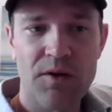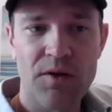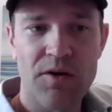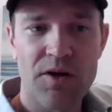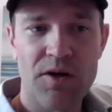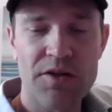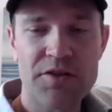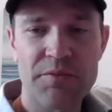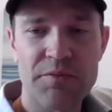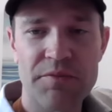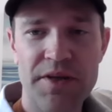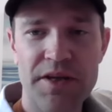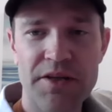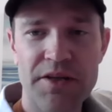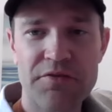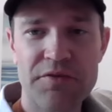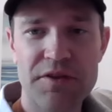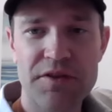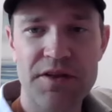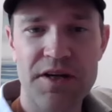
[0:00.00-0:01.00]
Awesome.
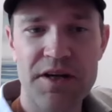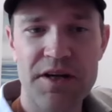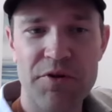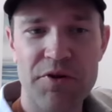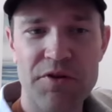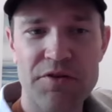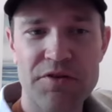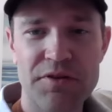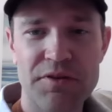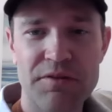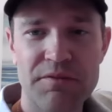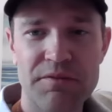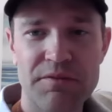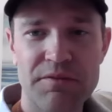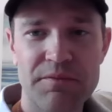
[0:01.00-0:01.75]
Thanks for the time, Austin.